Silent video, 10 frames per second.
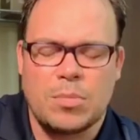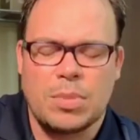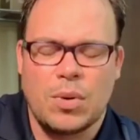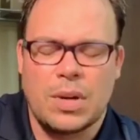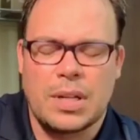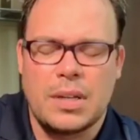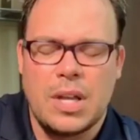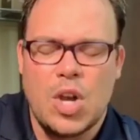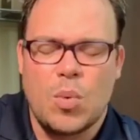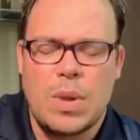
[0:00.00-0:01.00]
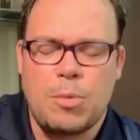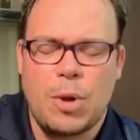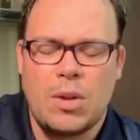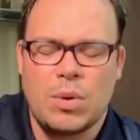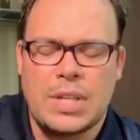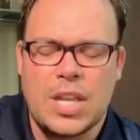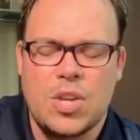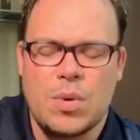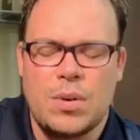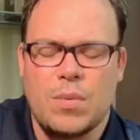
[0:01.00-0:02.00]
Lord. And we pray, Lord, that
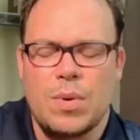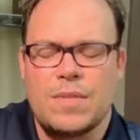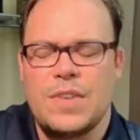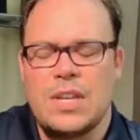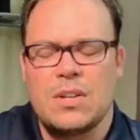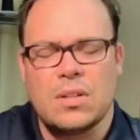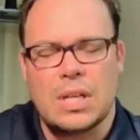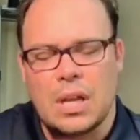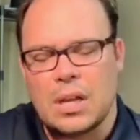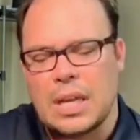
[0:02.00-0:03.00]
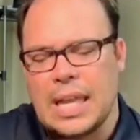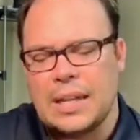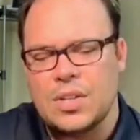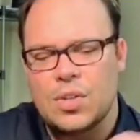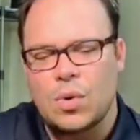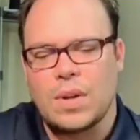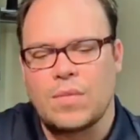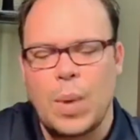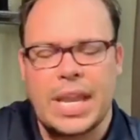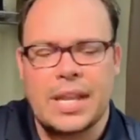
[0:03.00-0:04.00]
you would reveal uh, any sort of
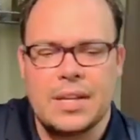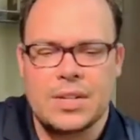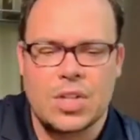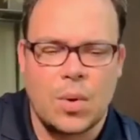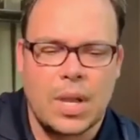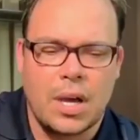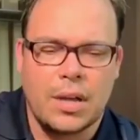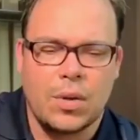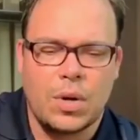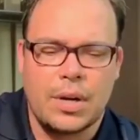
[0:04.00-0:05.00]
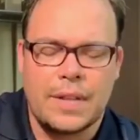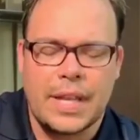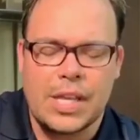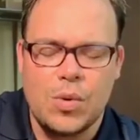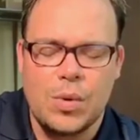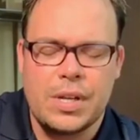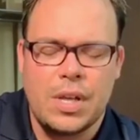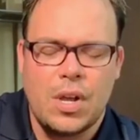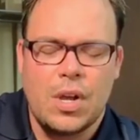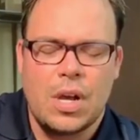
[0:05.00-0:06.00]
wickedness going on, Lord, and that you would
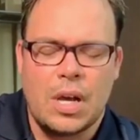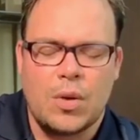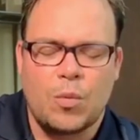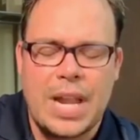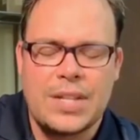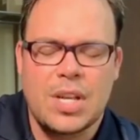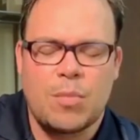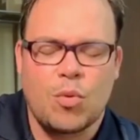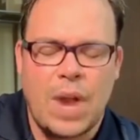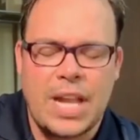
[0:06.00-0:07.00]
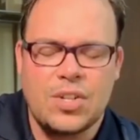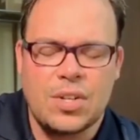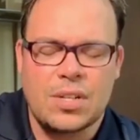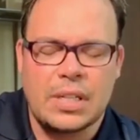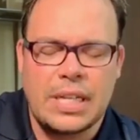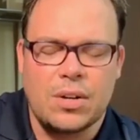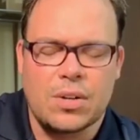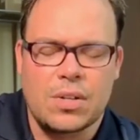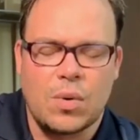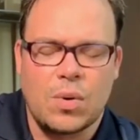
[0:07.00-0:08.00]
uh, raise up righteous
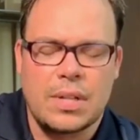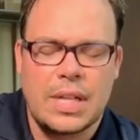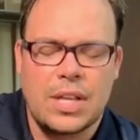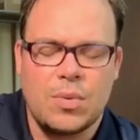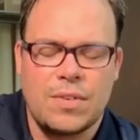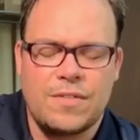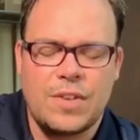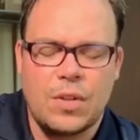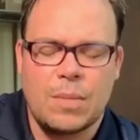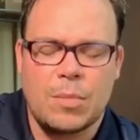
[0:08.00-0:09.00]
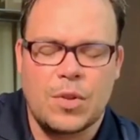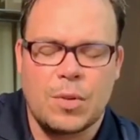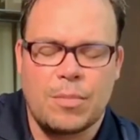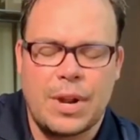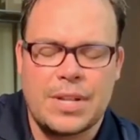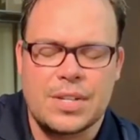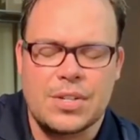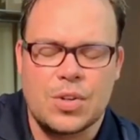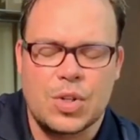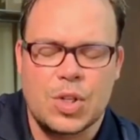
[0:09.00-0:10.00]
leaders, Lord, and that you would fill them with your
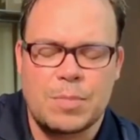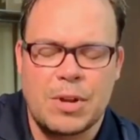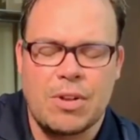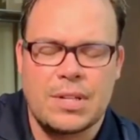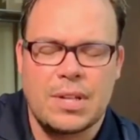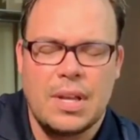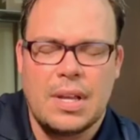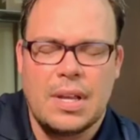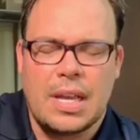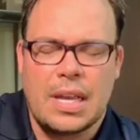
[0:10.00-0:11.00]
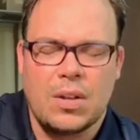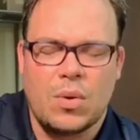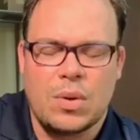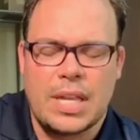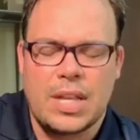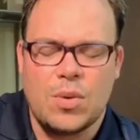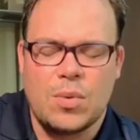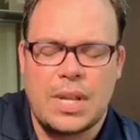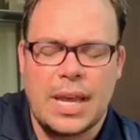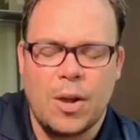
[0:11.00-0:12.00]
presence, your spirit, and Lord, that you
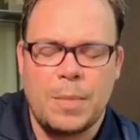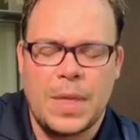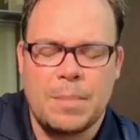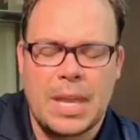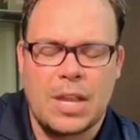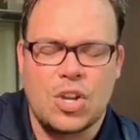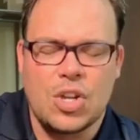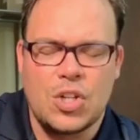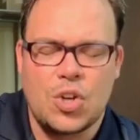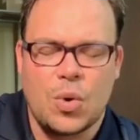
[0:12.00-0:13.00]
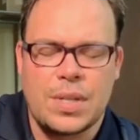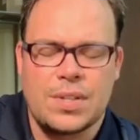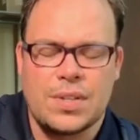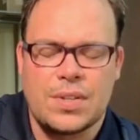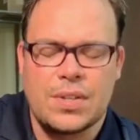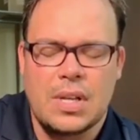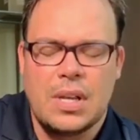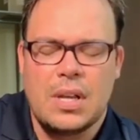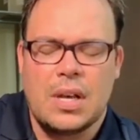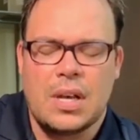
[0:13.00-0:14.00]
would help them make good choices
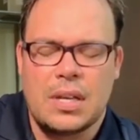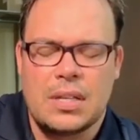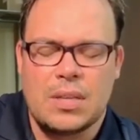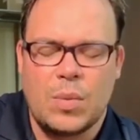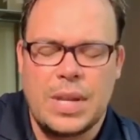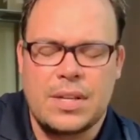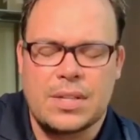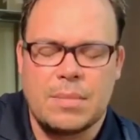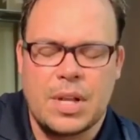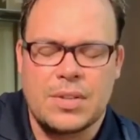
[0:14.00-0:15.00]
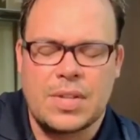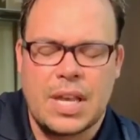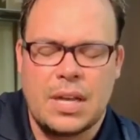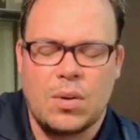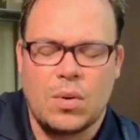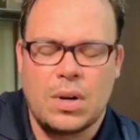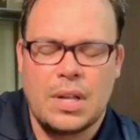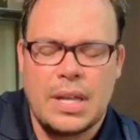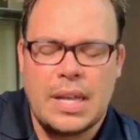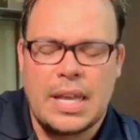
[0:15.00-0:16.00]
uh, in the weeks and months ahead, Lord.
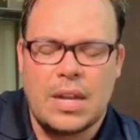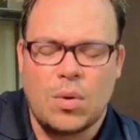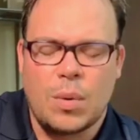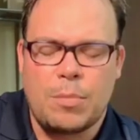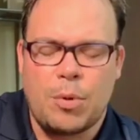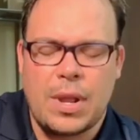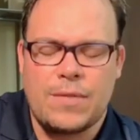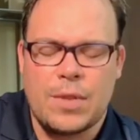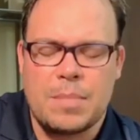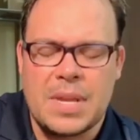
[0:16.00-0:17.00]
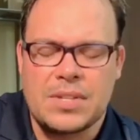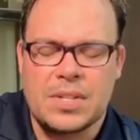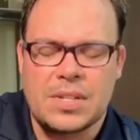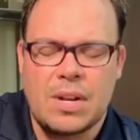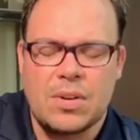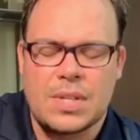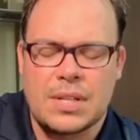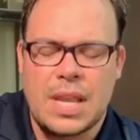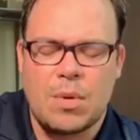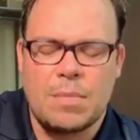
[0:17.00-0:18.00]
And Lord, we pray for the business leaders that
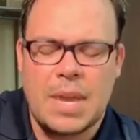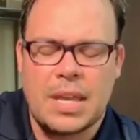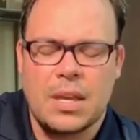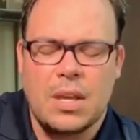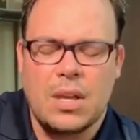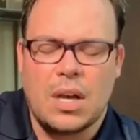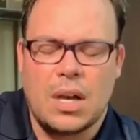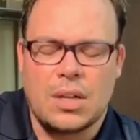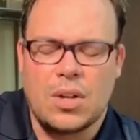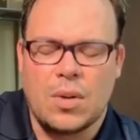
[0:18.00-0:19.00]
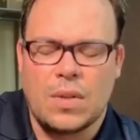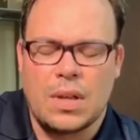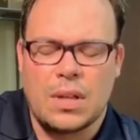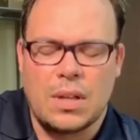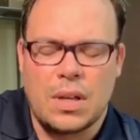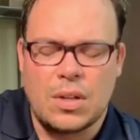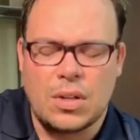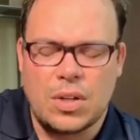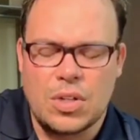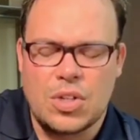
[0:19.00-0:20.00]
they would make, uh, you know, the uh,
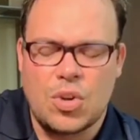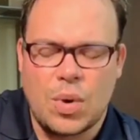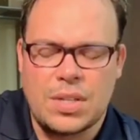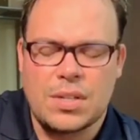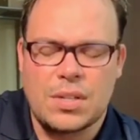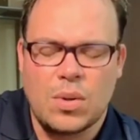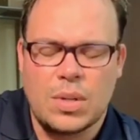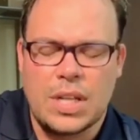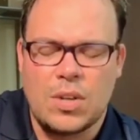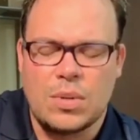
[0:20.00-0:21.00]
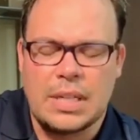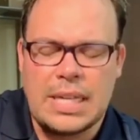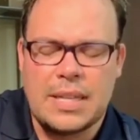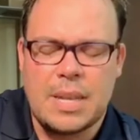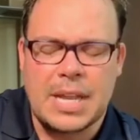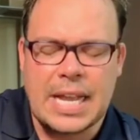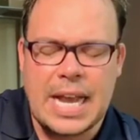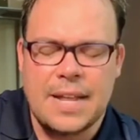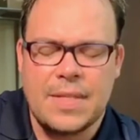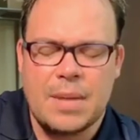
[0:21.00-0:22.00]
good choices, Lord, that you would lead them and
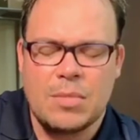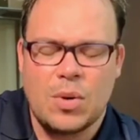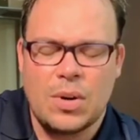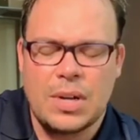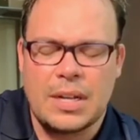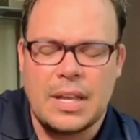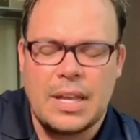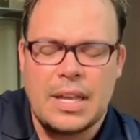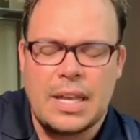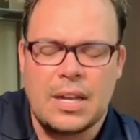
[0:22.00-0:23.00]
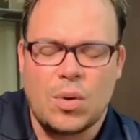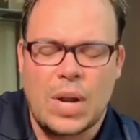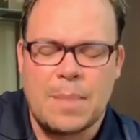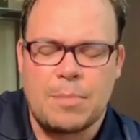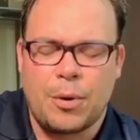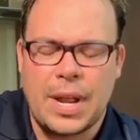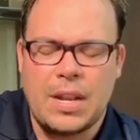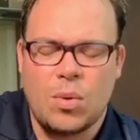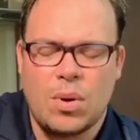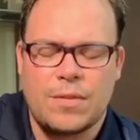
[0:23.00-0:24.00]
guide them, Lord. And, and Lord, I pray,
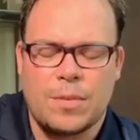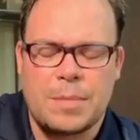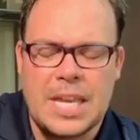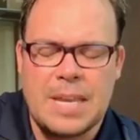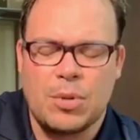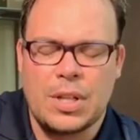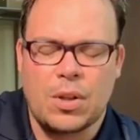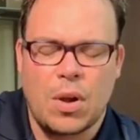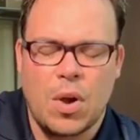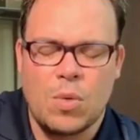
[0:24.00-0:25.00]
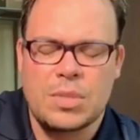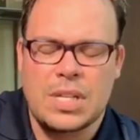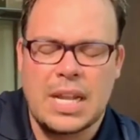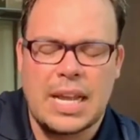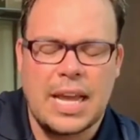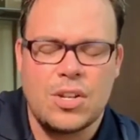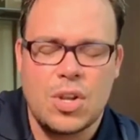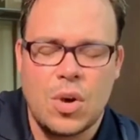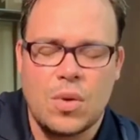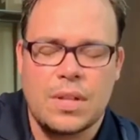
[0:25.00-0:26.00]
Lord, for people in their homes tonight. I
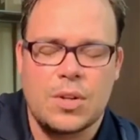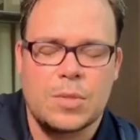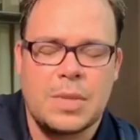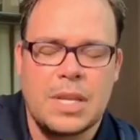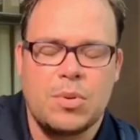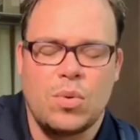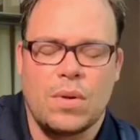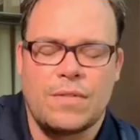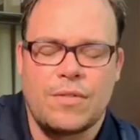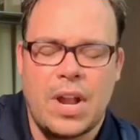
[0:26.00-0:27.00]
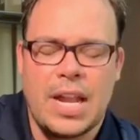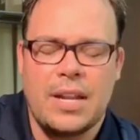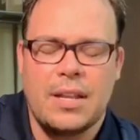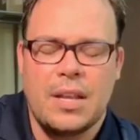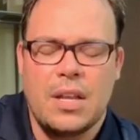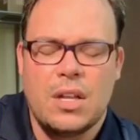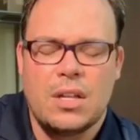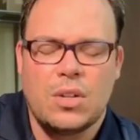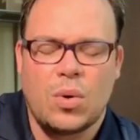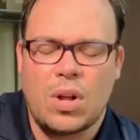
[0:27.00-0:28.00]
know that there's people who are afraid
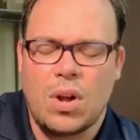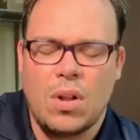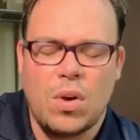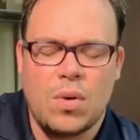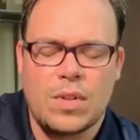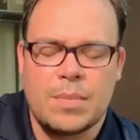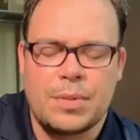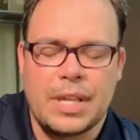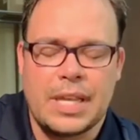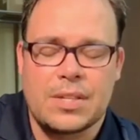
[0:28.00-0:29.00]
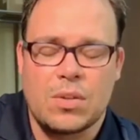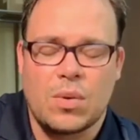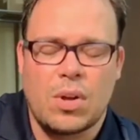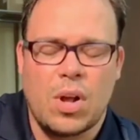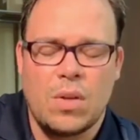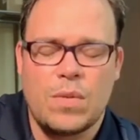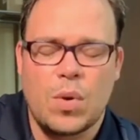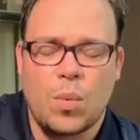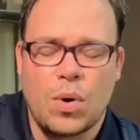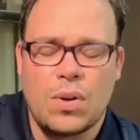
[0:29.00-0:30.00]
Lord, all over the place, Lord, all over the
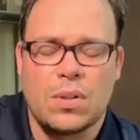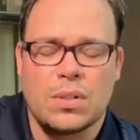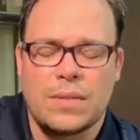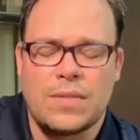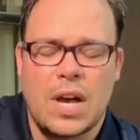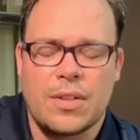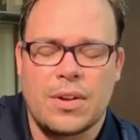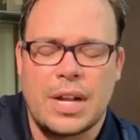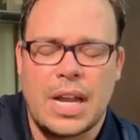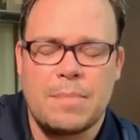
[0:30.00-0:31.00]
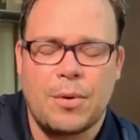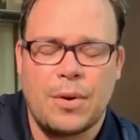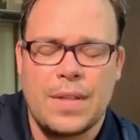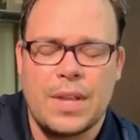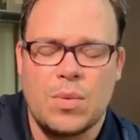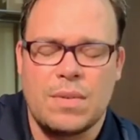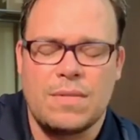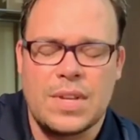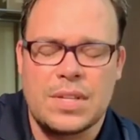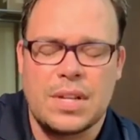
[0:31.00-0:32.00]
world, Father. And I pray that you would
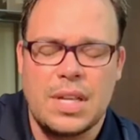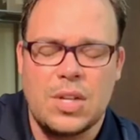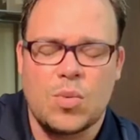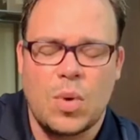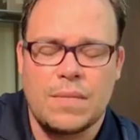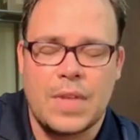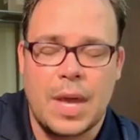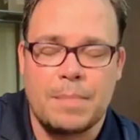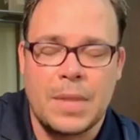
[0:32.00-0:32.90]
visit each one of them,